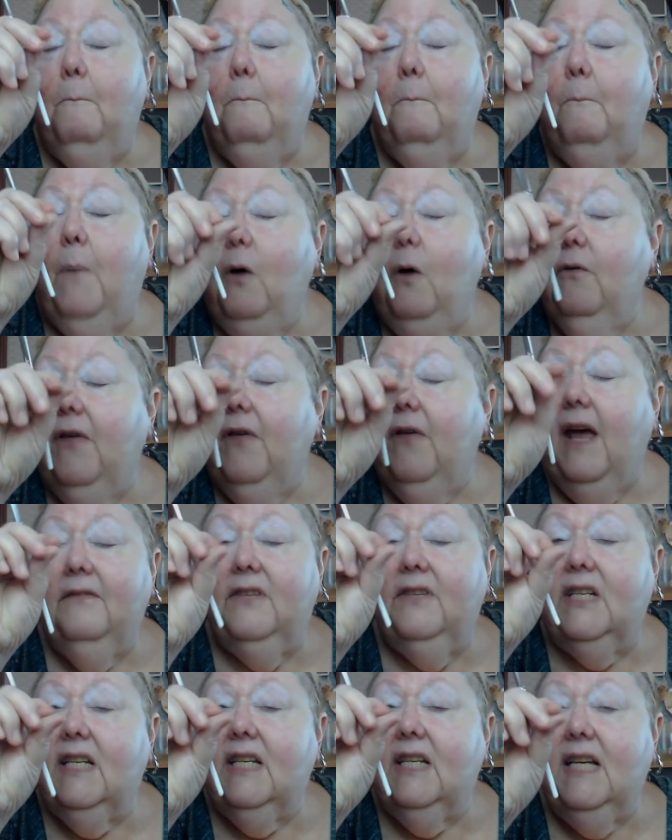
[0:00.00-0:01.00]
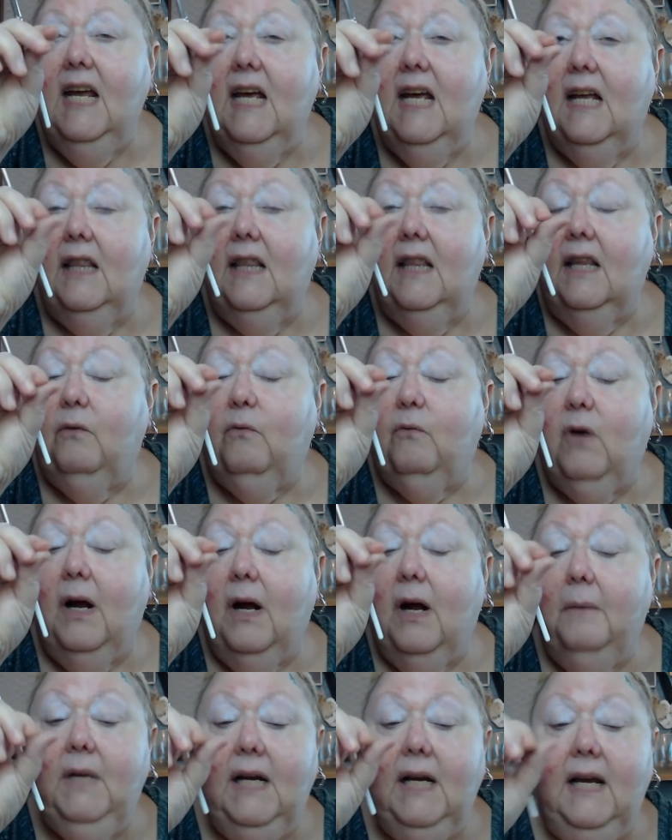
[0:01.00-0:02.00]
both have skin that
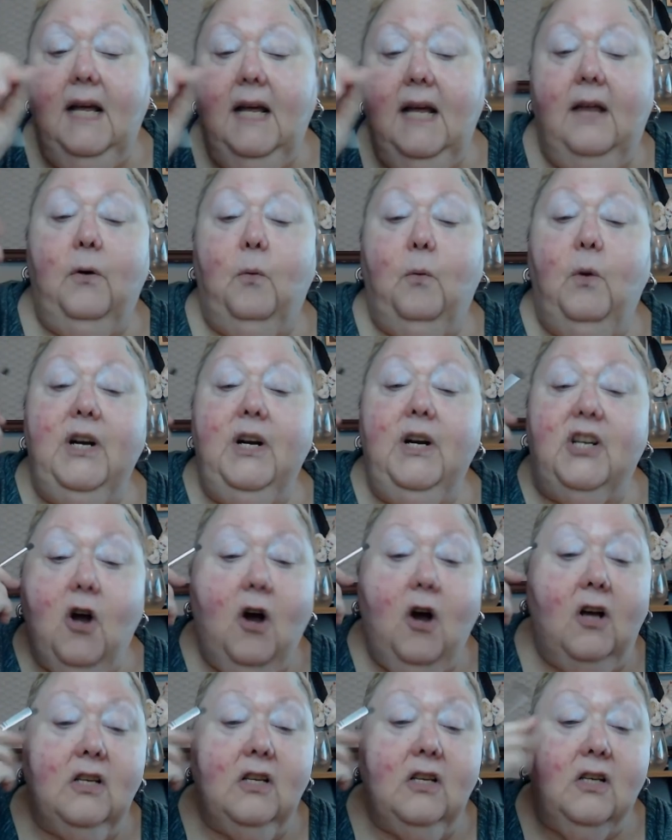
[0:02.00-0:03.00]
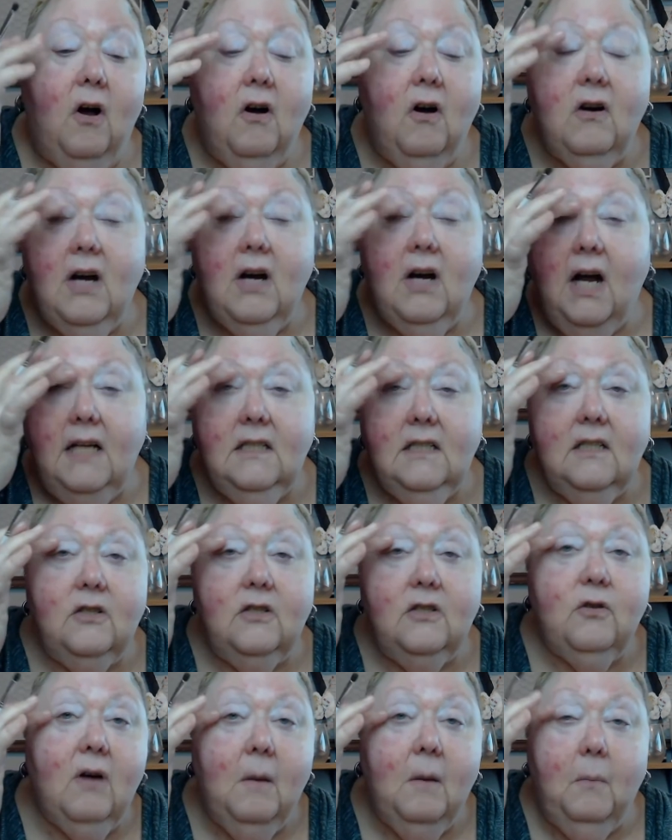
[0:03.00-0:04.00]
rub together, which cause all kinds of
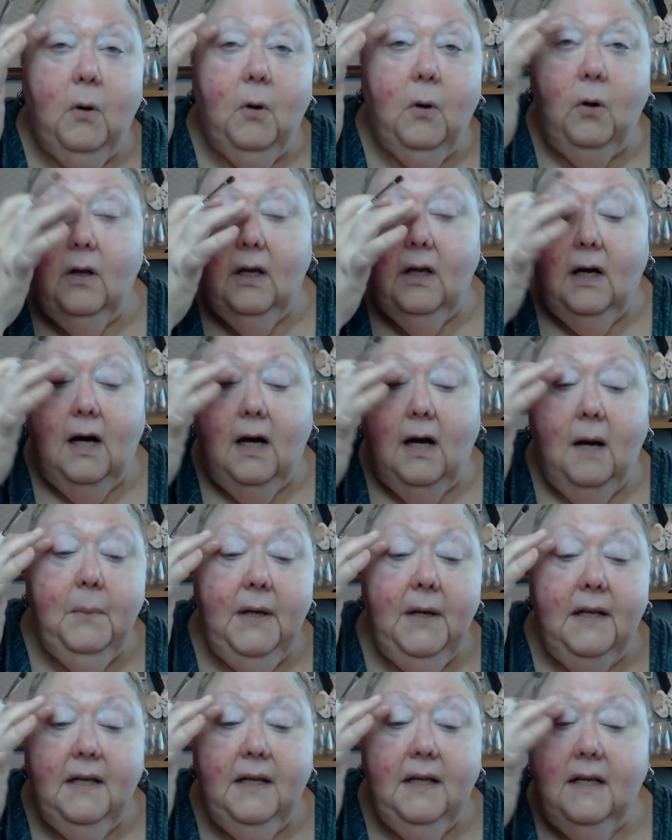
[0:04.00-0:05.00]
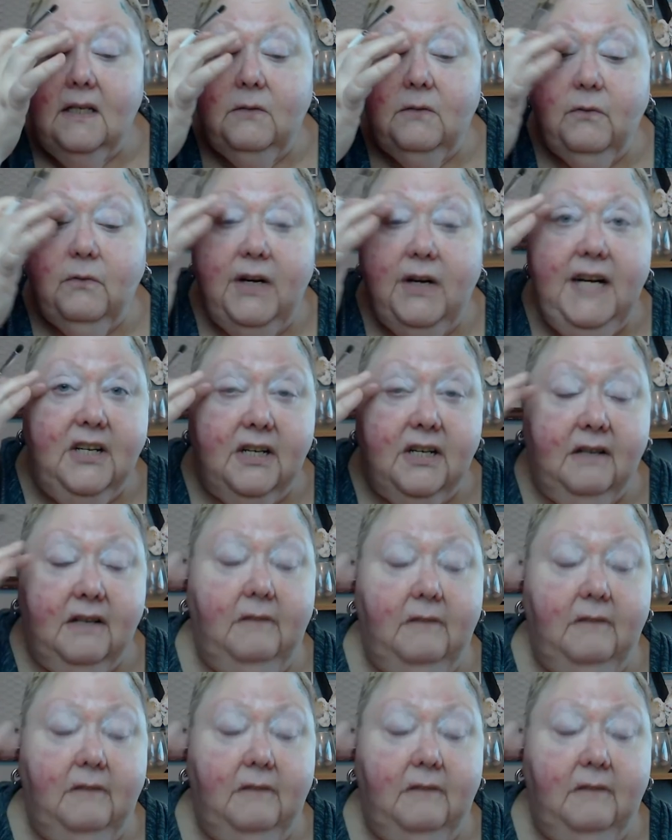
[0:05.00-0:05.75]
trouble up in this region.